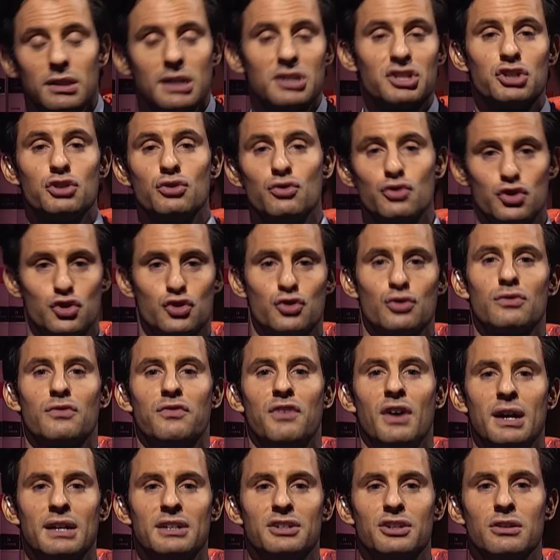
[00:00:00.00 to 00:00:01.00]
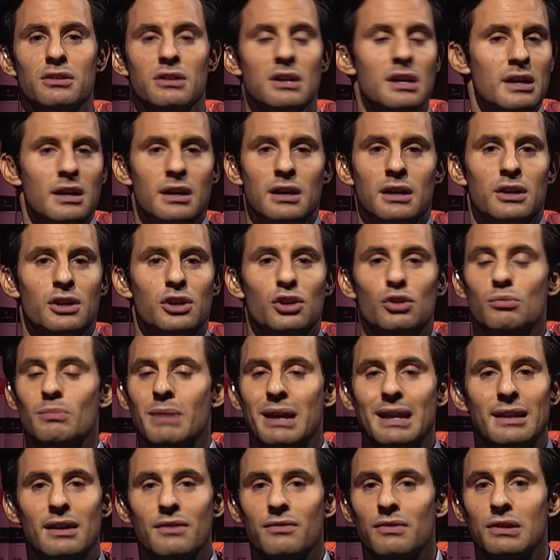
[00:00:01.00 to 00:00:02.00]
Unless you use Truthfinder, you
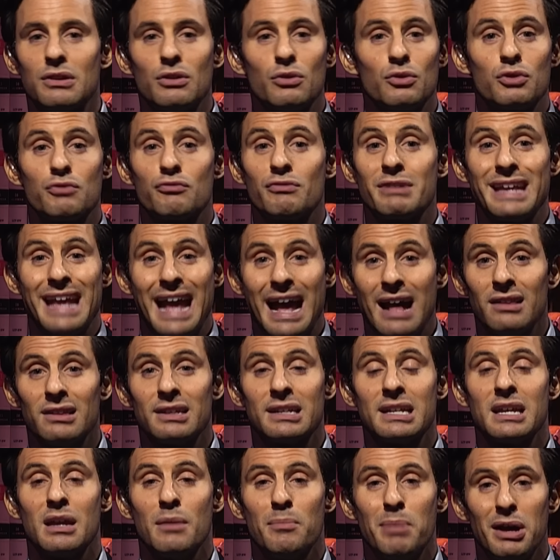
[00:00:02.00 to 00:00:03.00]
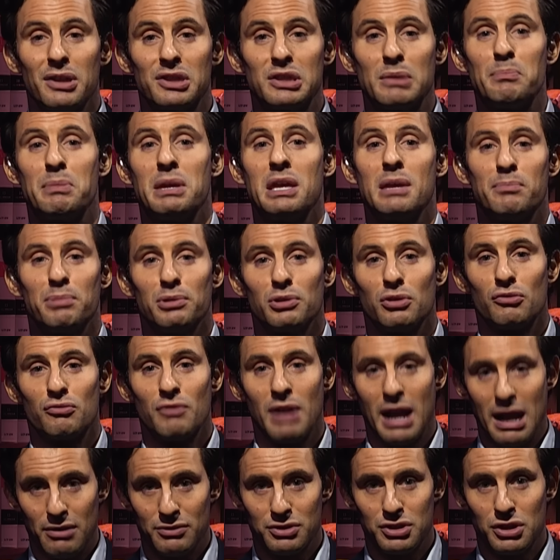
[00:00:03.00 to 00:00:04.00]
may never know the reality about the people
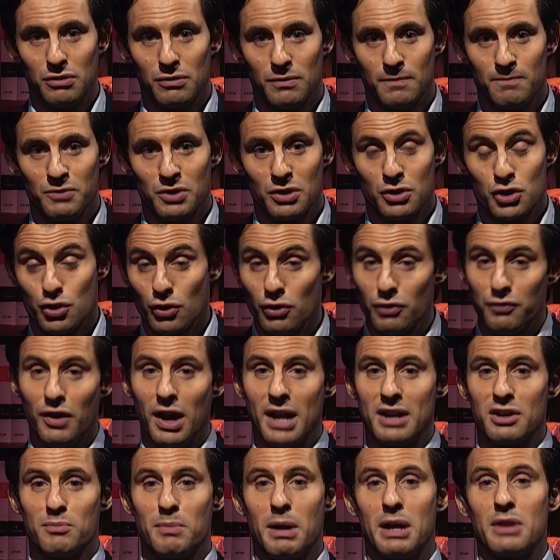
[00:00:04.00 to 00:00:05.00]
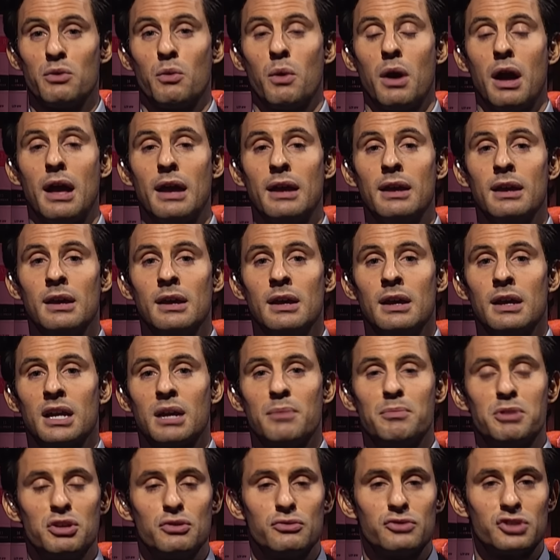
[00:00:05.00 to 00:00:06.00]
around you. Truthfinder, by the way,
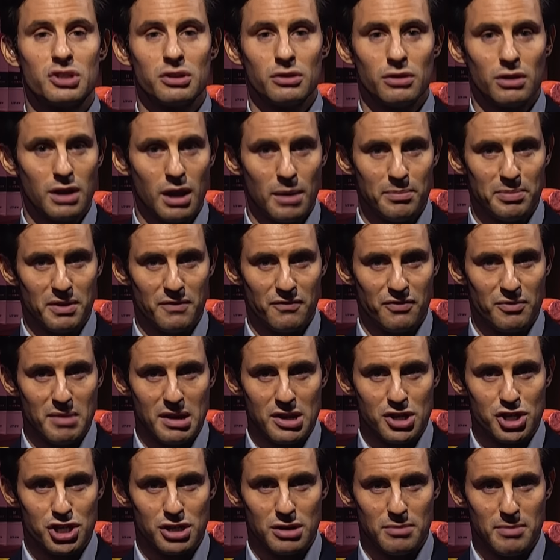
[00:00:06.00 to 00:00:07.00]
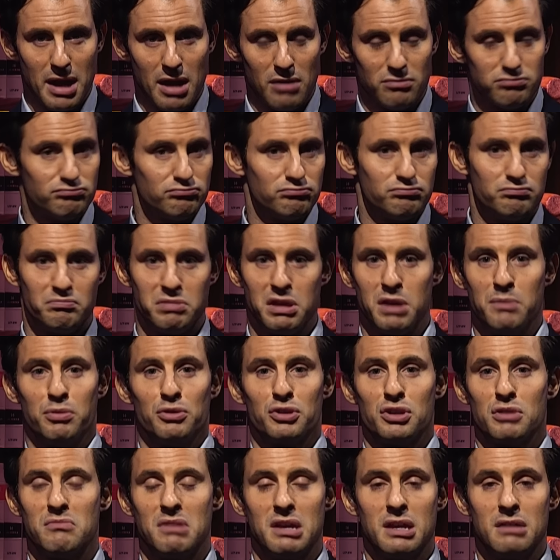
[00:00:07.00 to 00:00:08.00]
can be used to look up information about
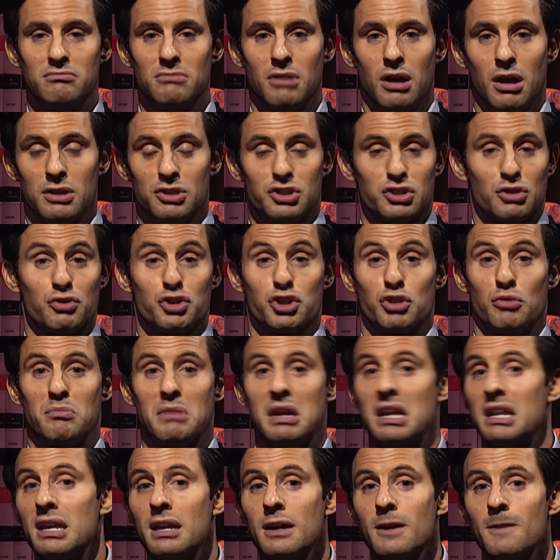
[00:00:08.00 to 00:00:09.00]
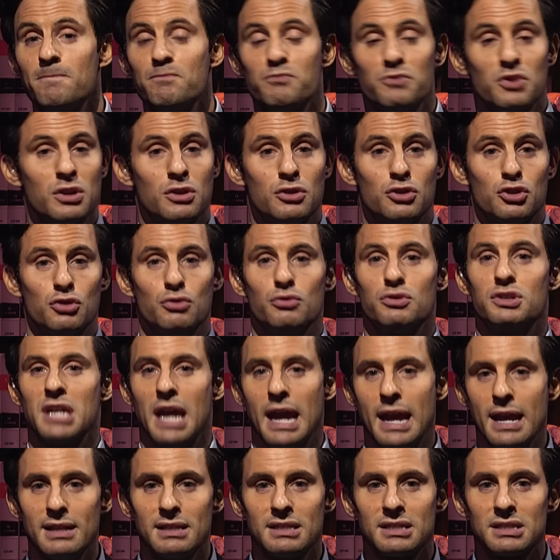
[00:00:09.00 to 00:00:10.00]
people you meet on social media, new
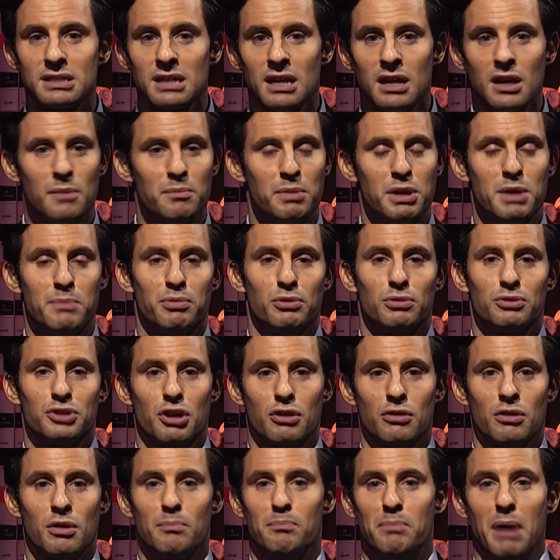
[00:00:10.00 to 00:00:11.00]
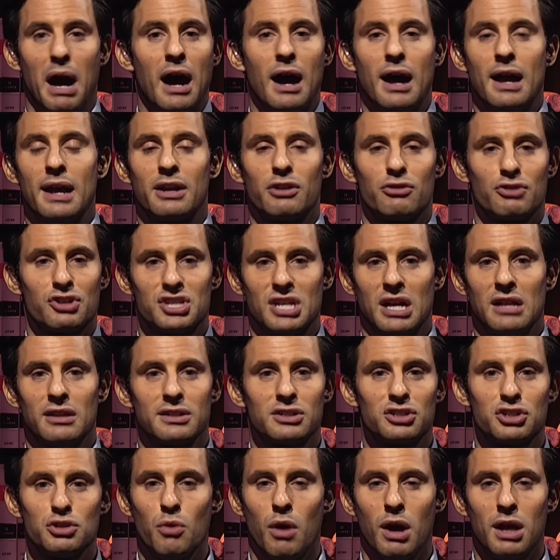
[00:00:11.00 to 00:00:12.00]
dates, people you're buying or
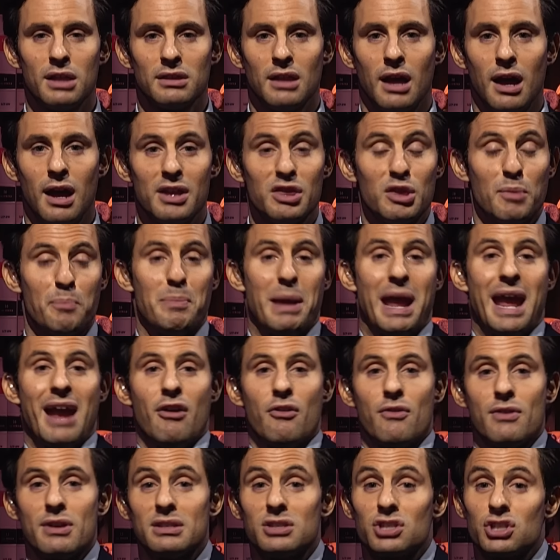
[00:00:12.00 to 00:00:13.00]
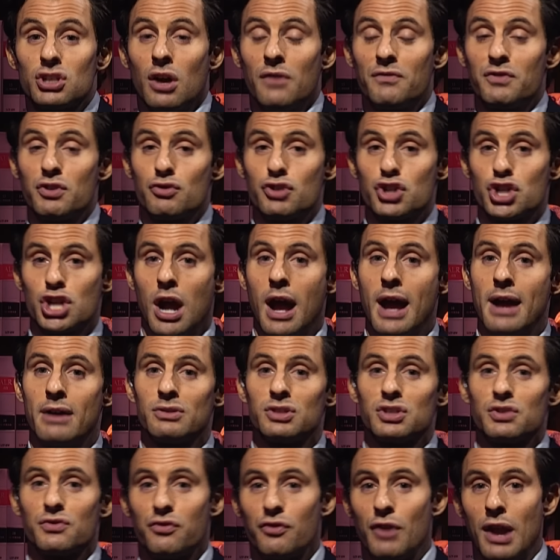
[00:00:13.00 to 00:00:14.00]
selling to online, the parents of your
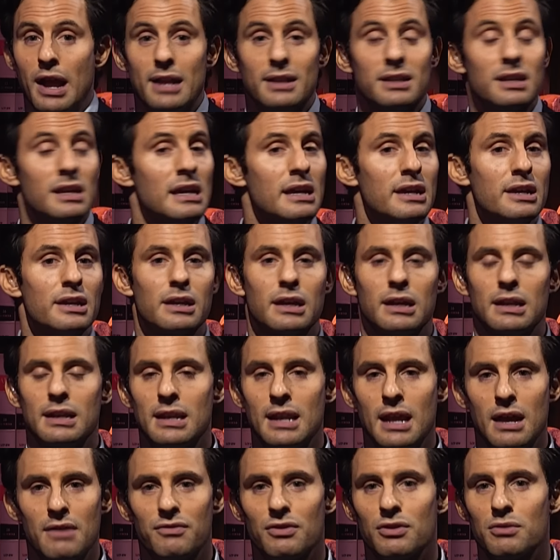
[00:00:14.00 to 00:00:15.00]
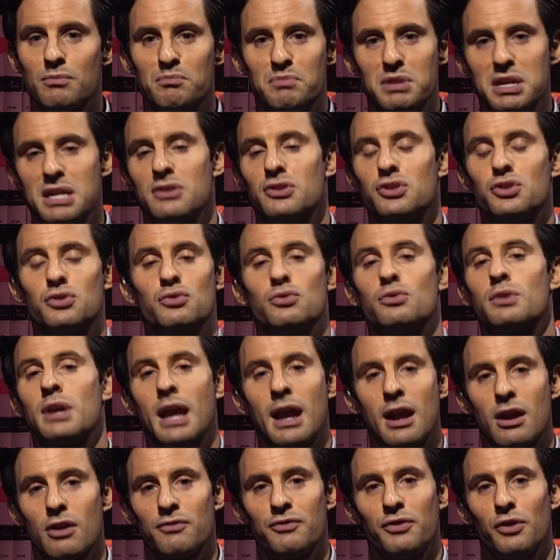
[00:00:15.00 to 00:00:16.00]
child's friend. You can never be too
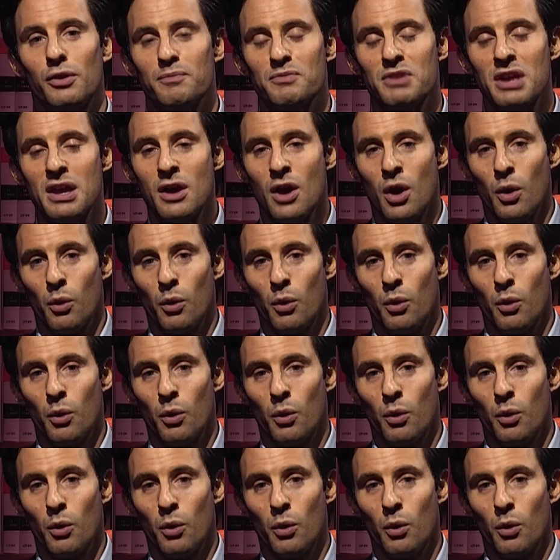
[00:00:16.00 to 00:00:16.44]
careful.